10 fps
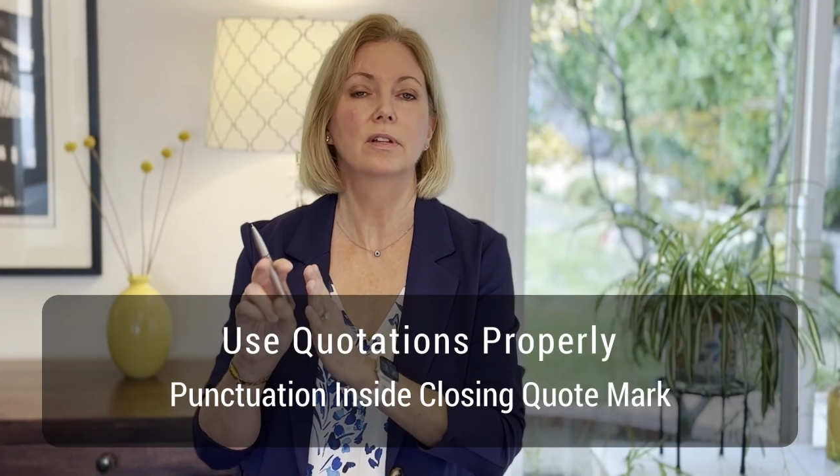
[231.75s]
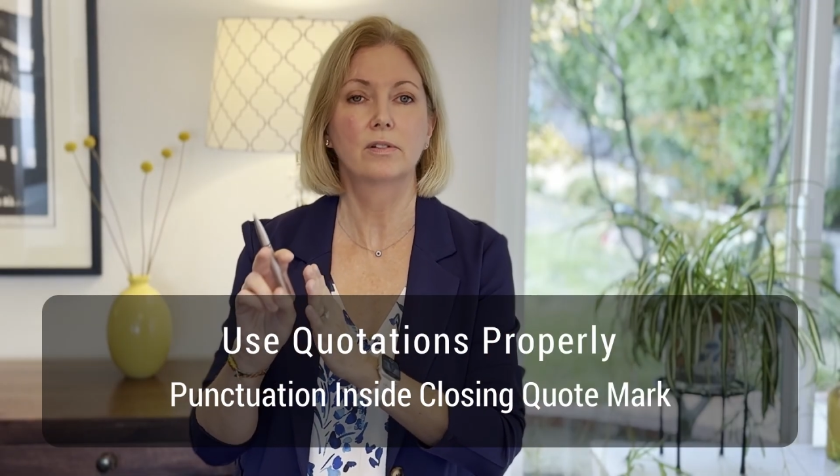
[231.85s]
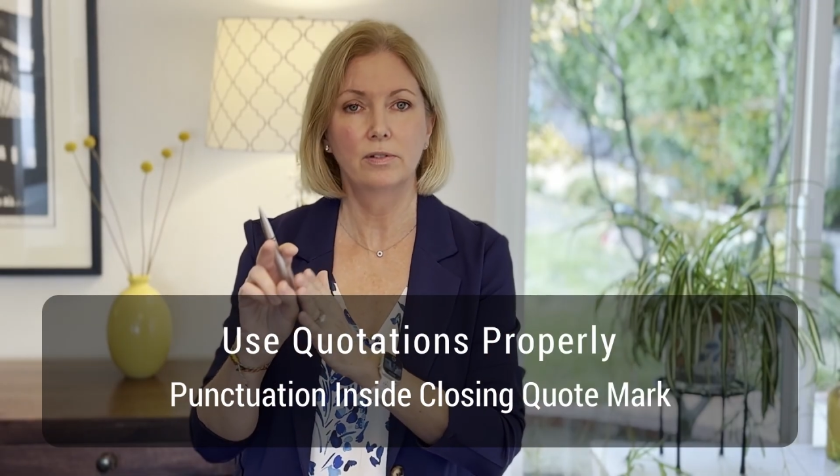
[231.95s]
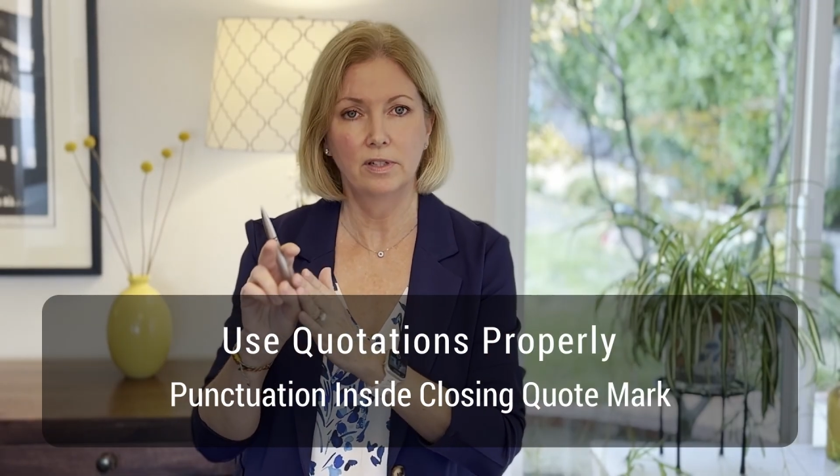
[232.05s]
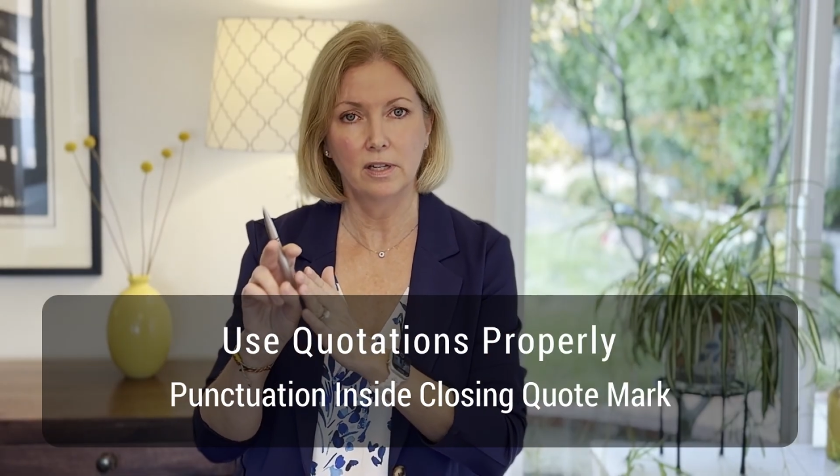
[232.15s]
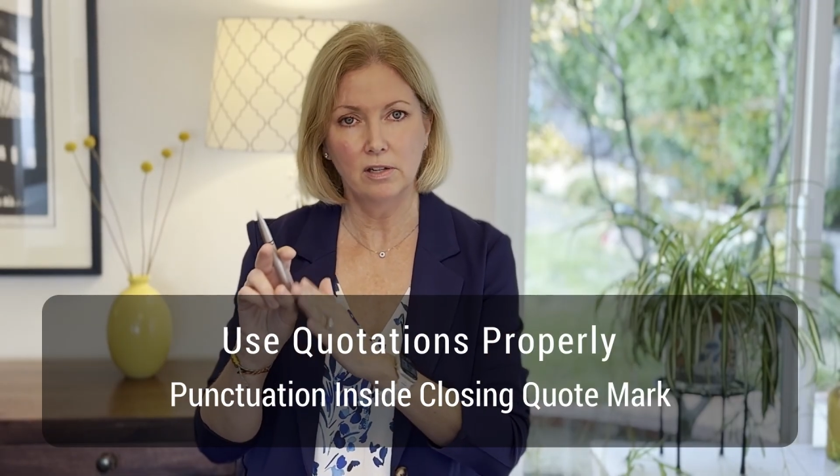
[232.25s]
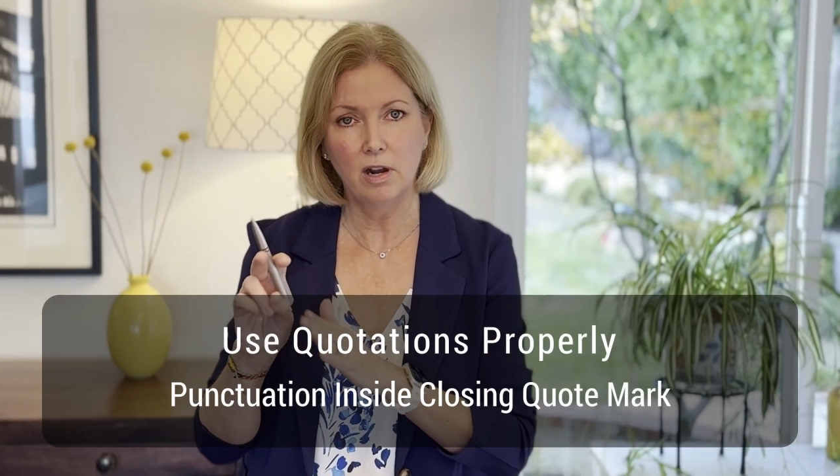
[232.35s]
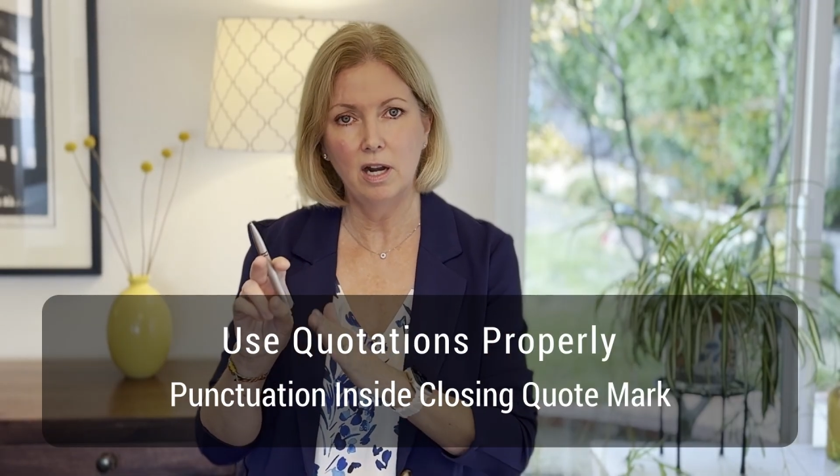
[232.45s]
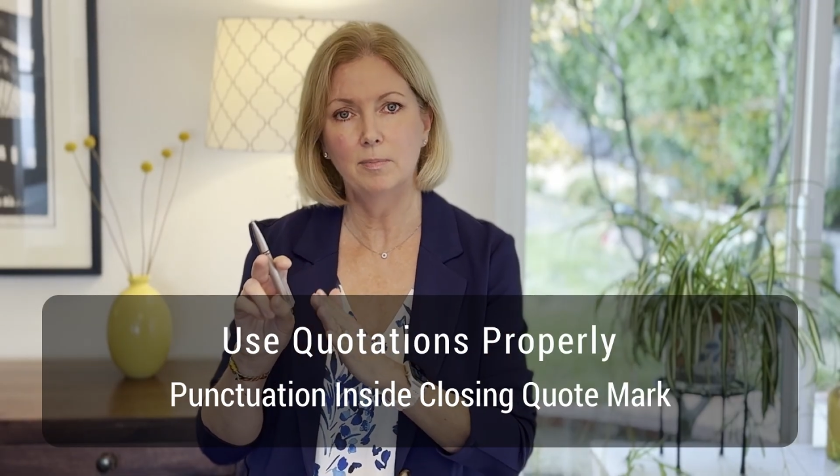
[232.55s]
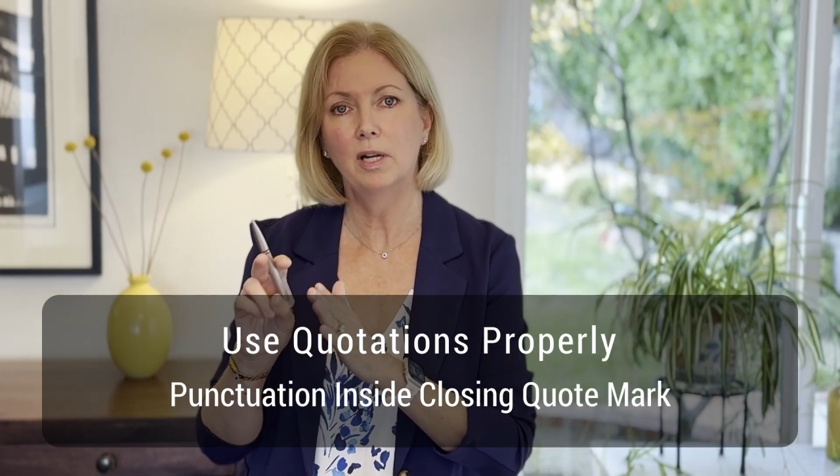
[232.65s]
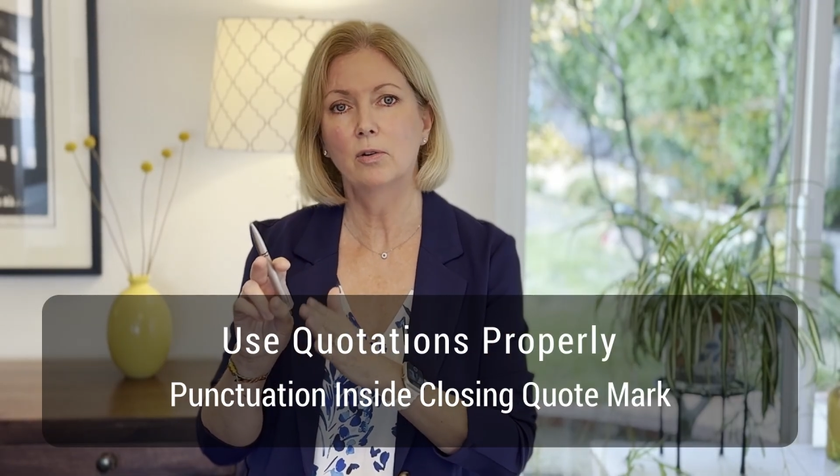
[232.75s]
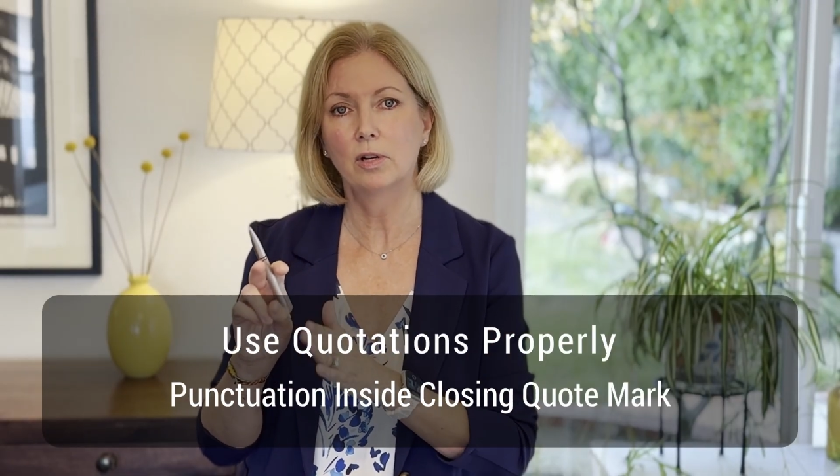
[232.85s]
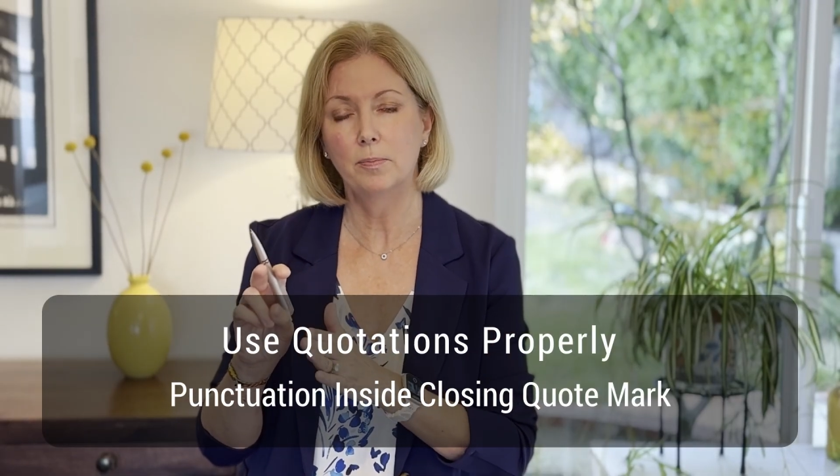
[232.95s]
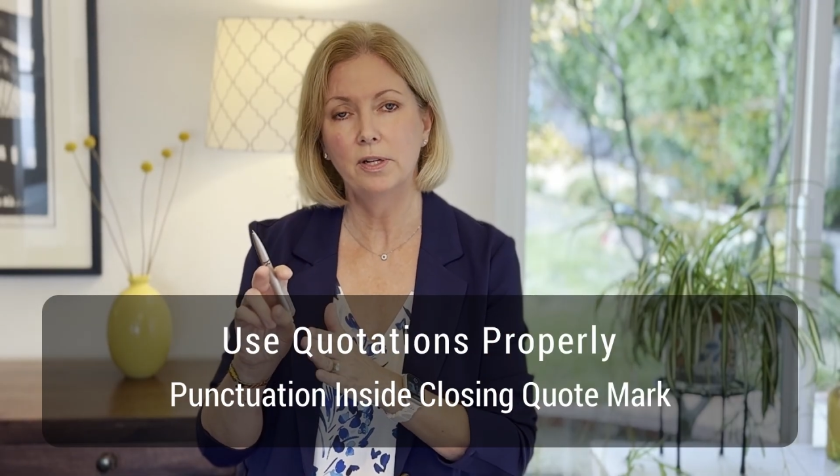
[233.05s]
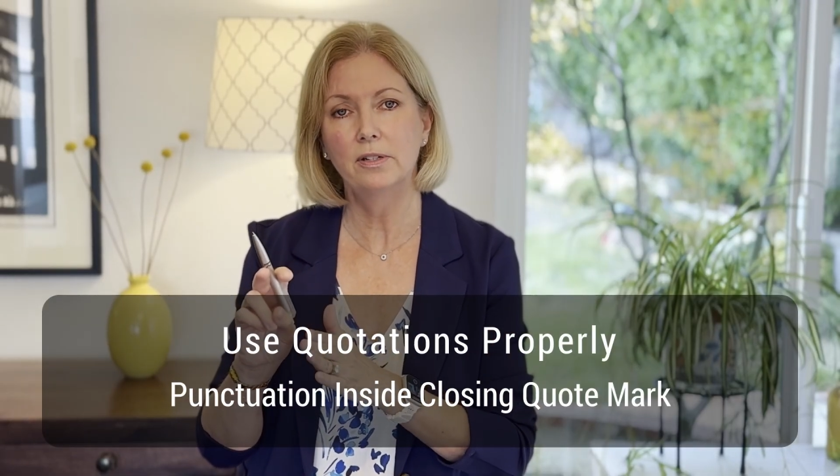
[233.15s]
including a comma
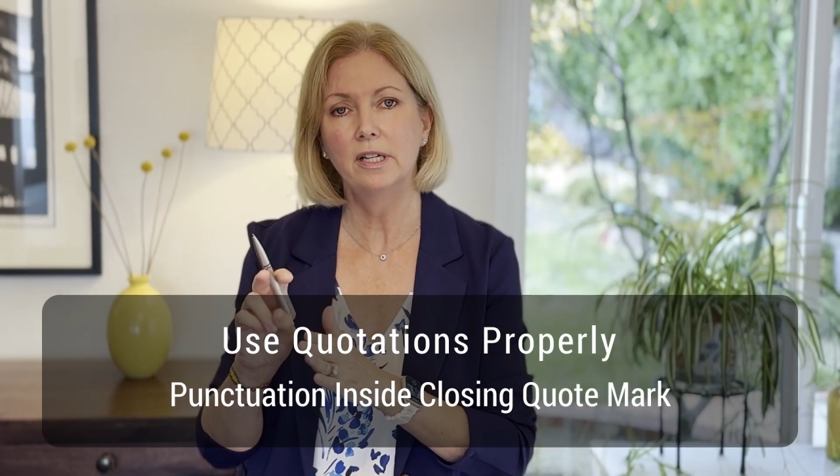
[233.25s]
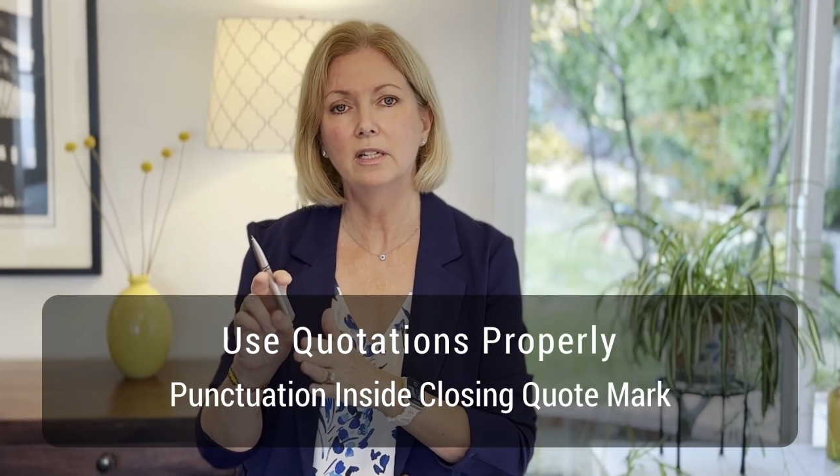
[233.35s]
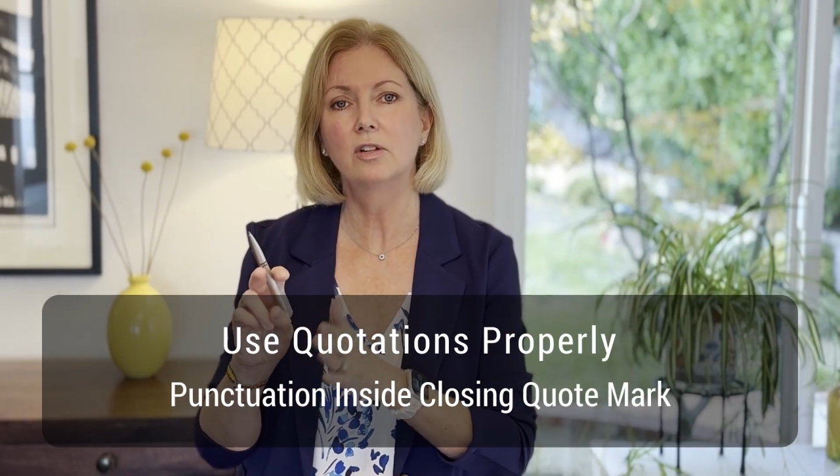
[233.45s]
or a period,